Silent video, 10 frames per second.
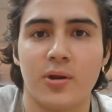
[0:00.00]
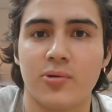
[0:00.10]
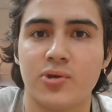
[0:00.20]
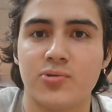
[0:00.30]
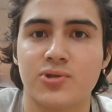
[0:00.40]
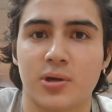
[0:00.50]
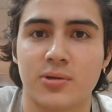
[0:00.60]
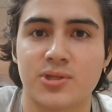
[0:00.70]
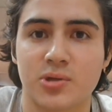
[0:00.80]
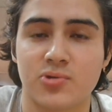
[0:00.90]
don't use our
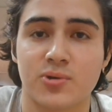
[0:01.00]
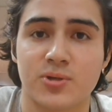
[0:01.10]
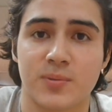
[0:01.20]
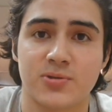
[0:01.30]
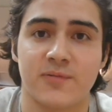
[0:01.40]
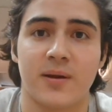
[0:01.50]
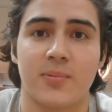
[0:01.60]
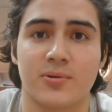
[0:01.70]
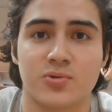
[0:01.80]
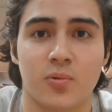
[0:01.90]
slow twitch muscle
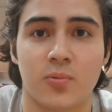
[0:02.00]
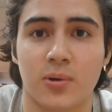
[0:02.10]
fibers when